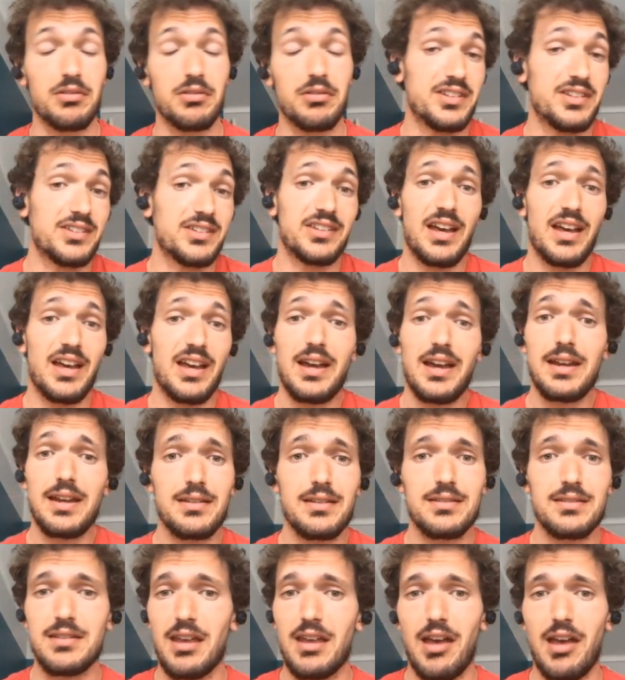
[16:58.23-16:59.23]
design,
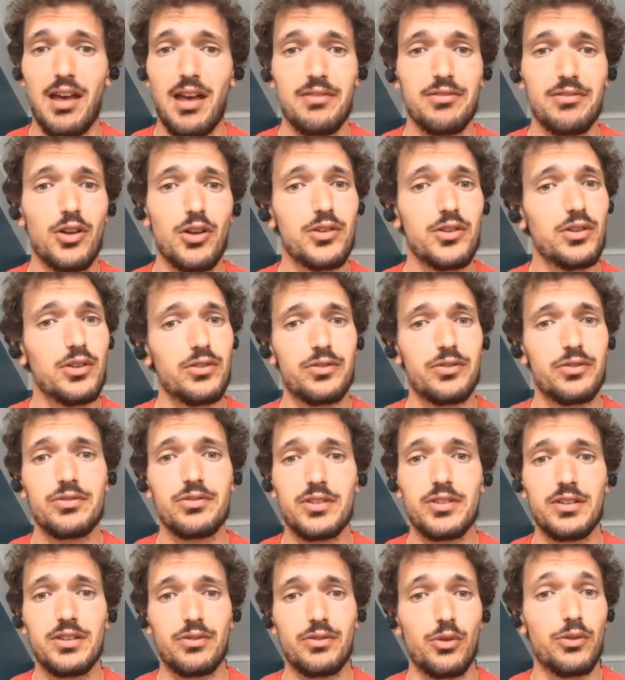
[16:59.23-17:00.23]
they have a lot of
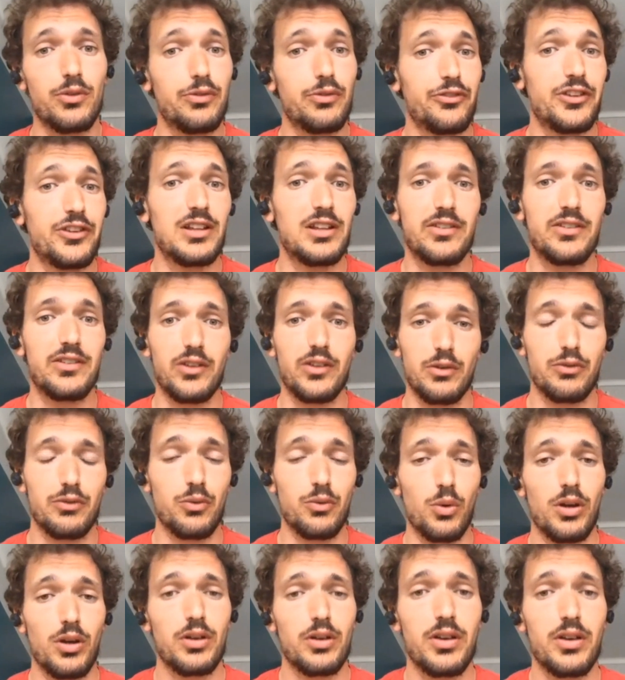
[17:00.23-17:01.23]
different fields
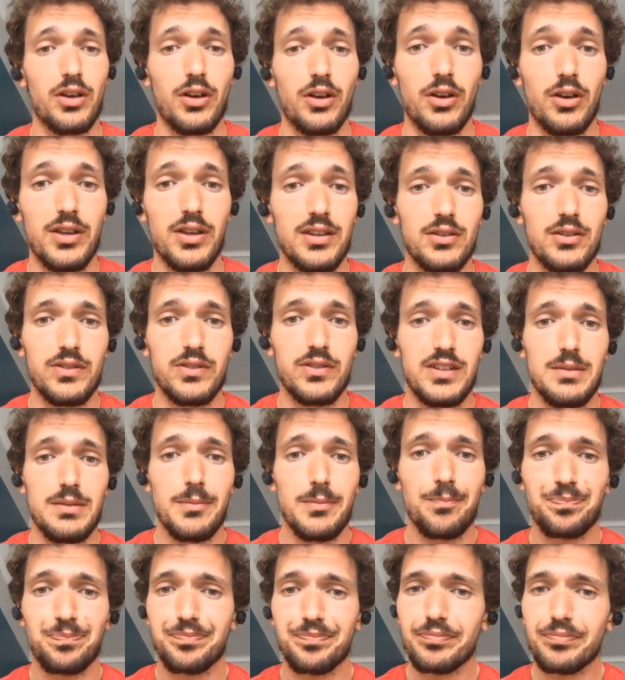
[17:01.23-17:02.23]
of work in the
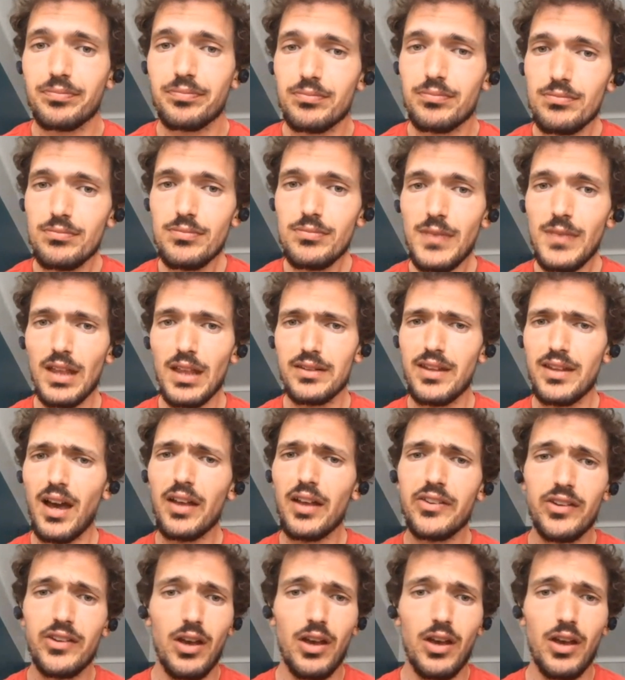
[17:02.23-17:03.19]
team. Okay. They are